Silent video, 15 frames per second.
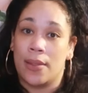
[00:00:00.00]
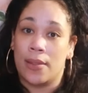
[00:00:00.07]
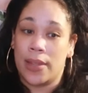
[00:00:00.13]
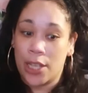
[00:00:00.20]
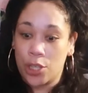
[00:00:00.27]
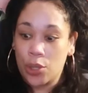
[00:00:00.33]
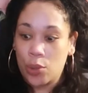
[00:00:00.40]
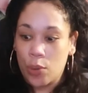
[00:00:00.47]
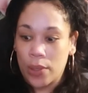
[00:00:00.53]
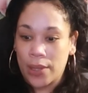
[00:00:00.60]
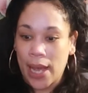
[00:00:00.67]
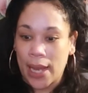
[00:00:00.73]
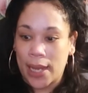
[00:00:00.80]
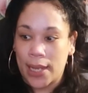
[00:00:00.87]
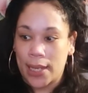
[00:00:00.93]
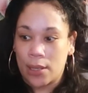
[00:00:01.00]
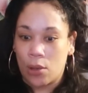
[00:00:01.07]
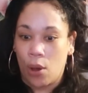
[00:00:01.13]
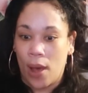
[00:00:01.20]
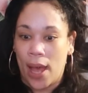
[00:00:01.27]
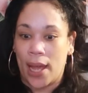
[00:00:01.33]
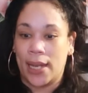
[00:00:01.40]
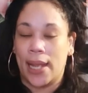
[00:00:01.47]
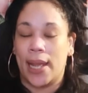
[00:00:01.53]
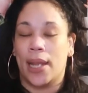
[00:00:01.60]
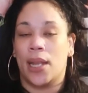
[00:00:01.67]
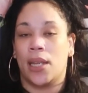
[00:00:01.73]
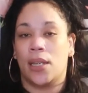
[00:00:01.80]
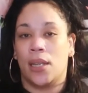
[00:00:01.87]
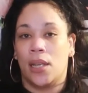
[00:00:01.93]
then you know that can go ahead
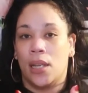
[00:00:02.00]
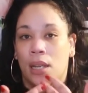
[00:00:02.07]
and